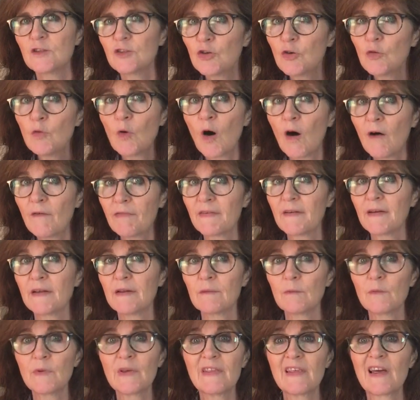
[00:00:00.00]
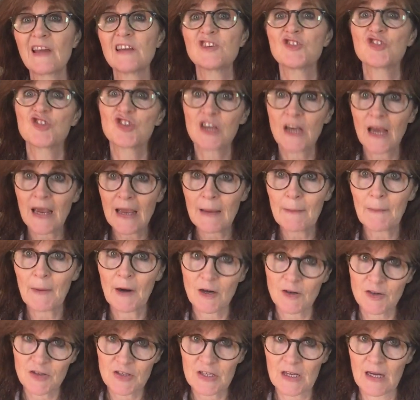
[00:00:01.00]
Too often, we then shame
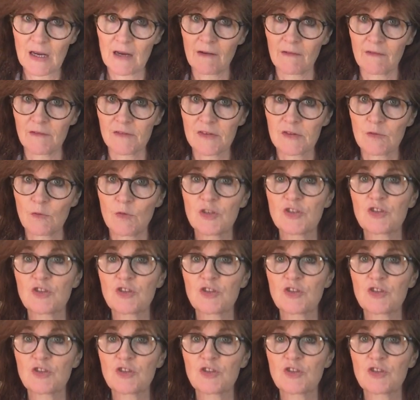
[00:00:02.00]
ourselves,